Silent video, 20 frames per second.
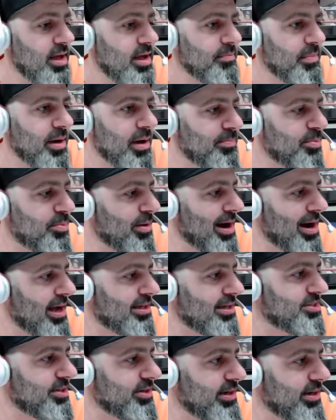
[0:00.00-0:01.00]
My
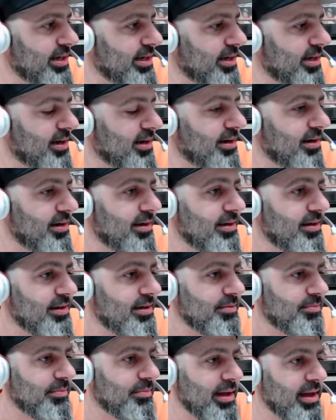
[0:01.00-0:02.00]
browser here,
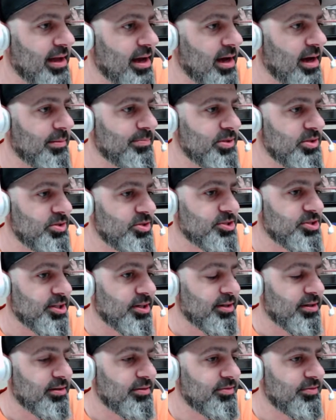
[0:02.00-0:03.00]
my
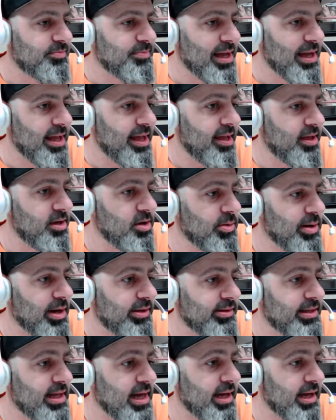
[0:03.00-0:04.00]
CompuServe, my
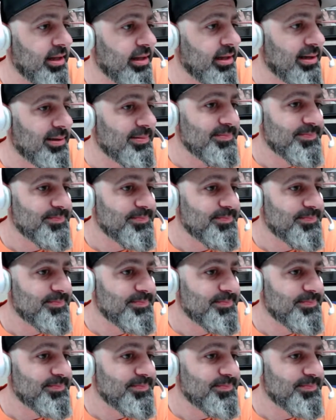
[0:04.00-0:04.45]
AOL dial-up.